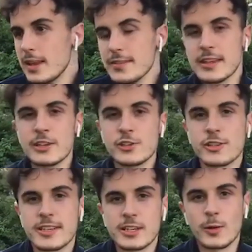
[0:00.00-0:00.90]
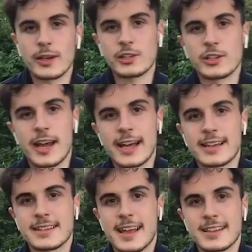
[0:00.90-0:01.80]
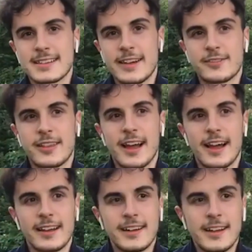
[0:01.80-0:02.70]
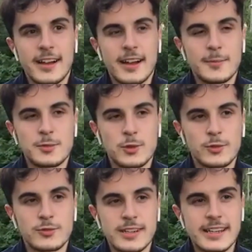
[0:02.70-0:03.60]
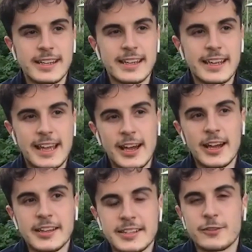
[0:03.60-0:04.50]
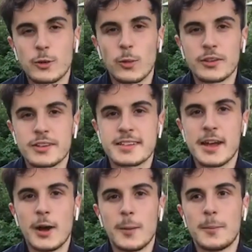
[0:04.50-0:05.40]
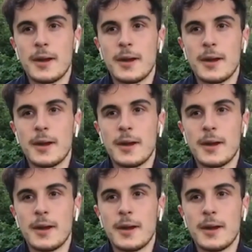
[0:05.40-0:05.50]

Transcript: the injury situation has left that sort of really a difficult one to set up.